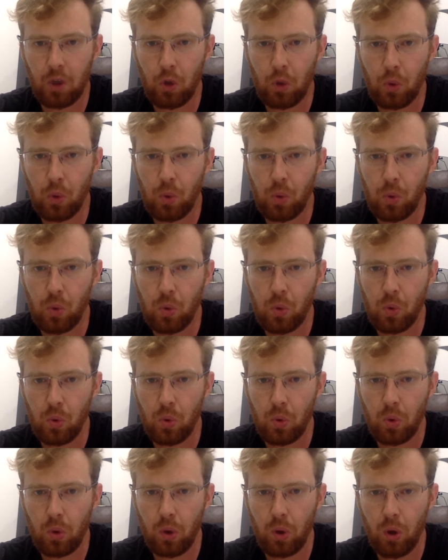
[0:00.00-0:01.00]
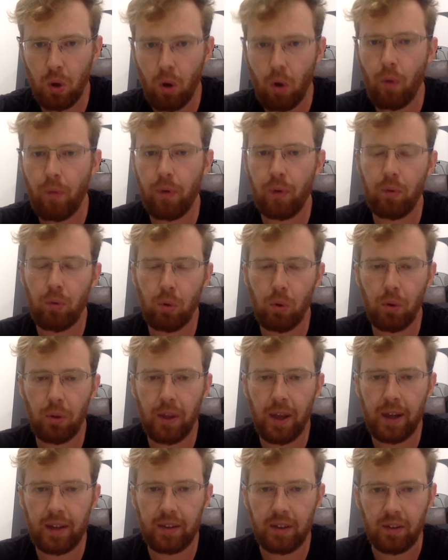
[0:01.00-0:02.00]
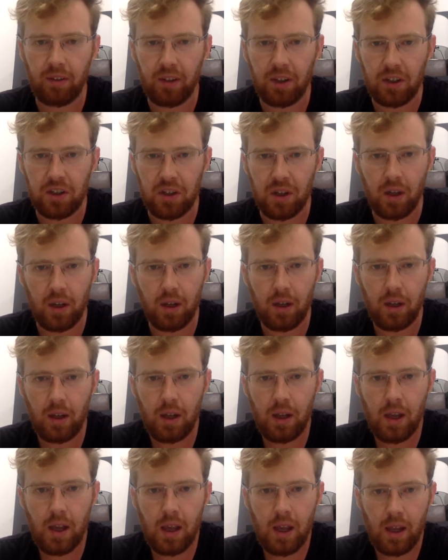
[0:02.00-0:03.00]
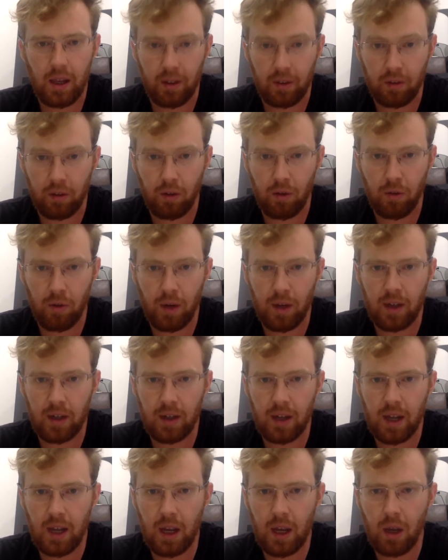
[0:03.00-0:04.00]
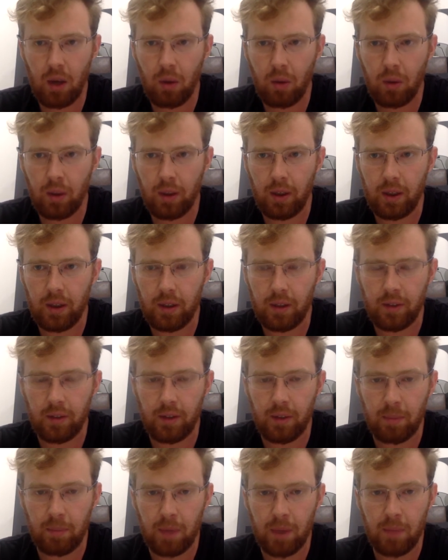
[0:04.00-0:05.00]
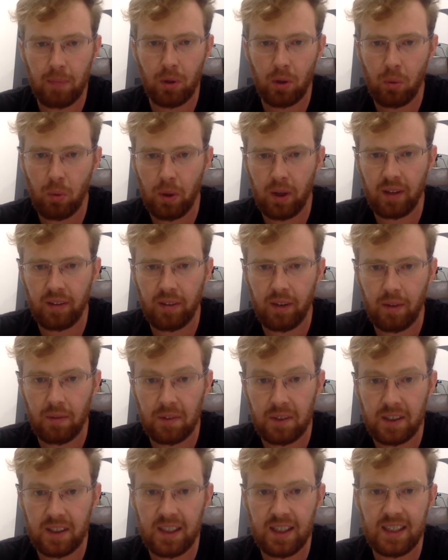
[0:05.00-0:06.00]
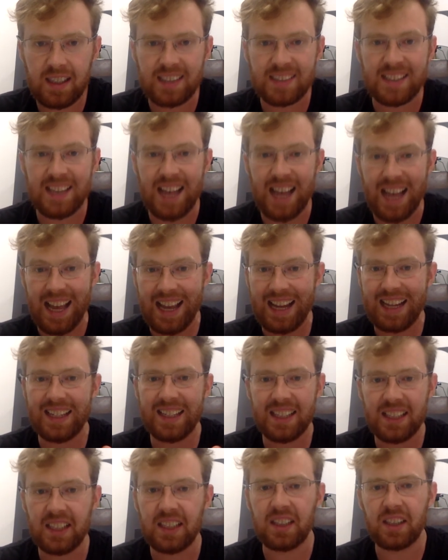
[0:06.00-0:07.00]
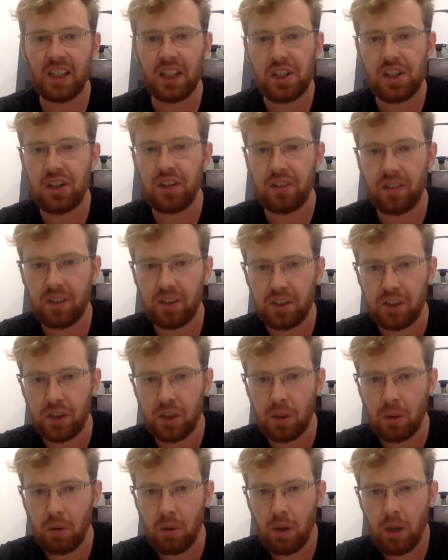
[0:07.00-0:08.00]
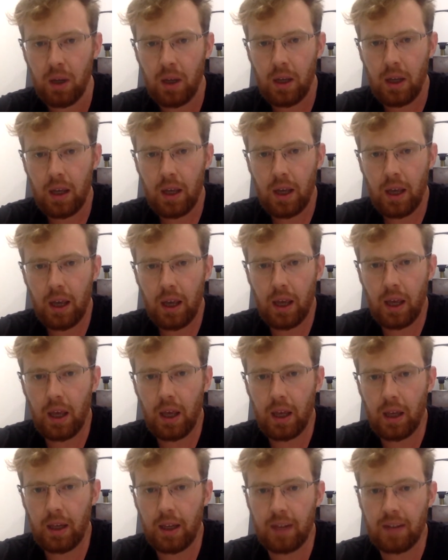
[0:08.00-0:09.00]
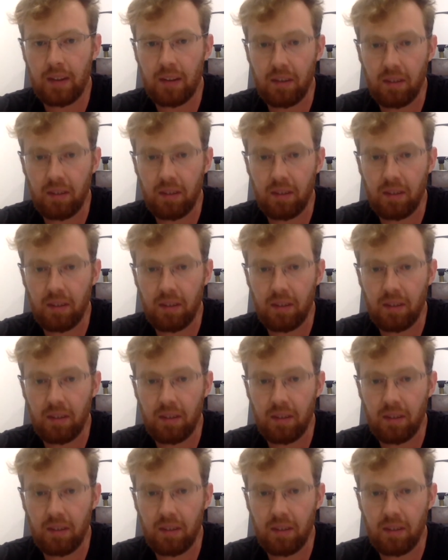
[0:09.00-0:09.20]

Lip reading: who overruled that decision. And so right now, in September 2017, it's a highly contentious issue. And as it